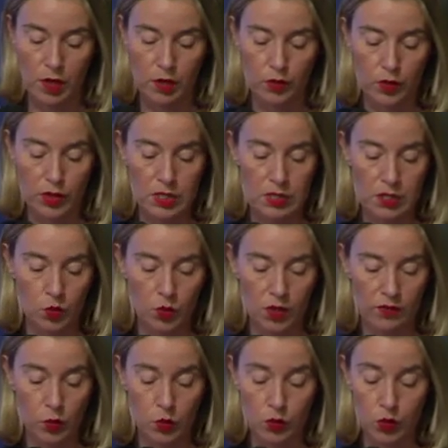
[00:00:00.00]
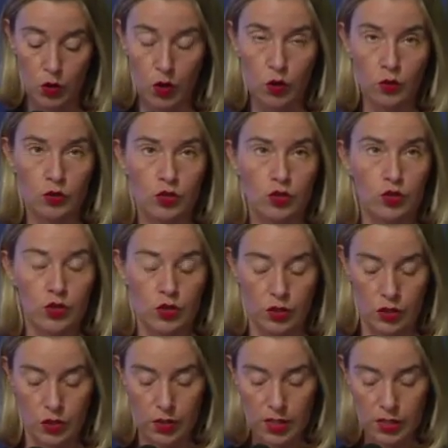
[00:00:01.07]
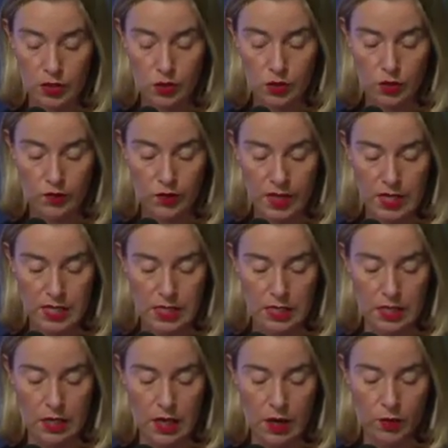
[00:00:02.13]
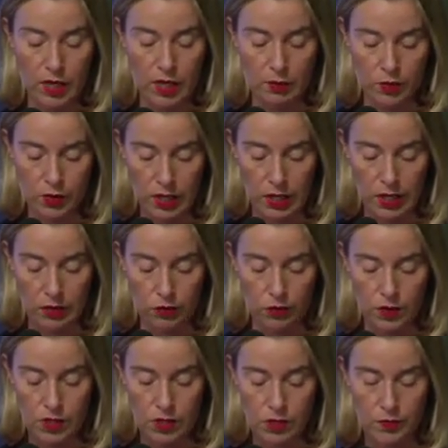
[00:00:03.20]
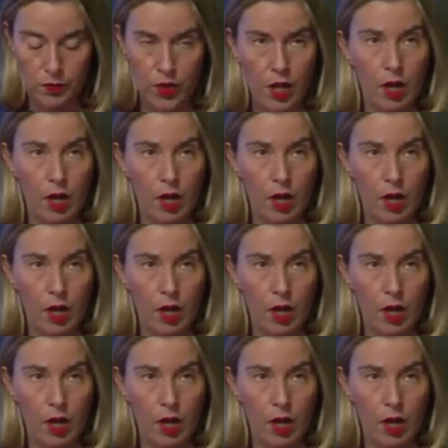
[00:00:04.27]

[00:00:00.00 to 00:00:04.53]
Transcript: For instance, we have also launched risk surveys in our neighboring countries.